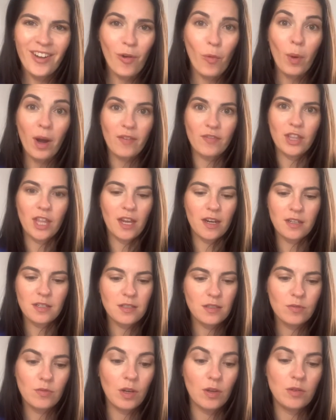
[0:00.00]
whatever that is,
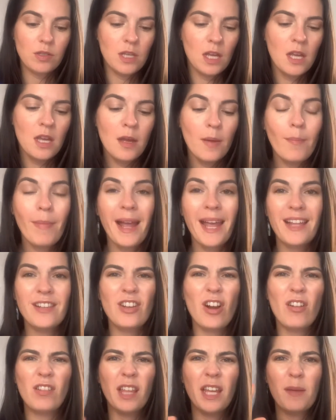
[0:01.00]
who knows. My hands
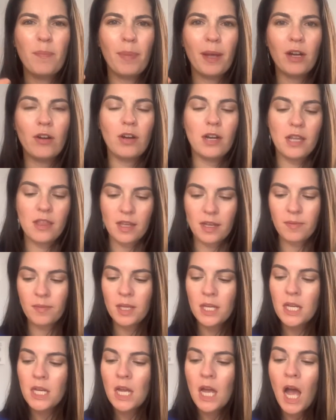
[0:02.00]
aren't like big or anything.
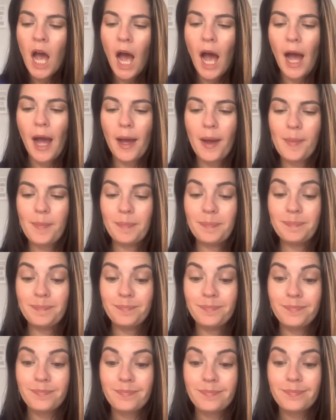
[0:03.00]
Um,
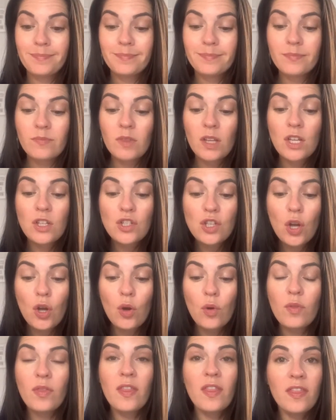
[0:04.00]

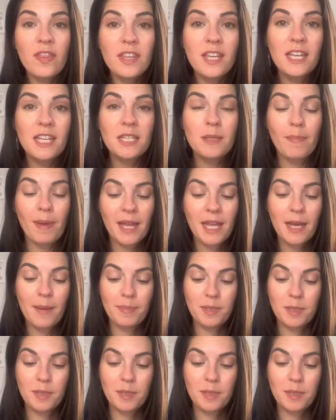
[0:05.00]
so these makeup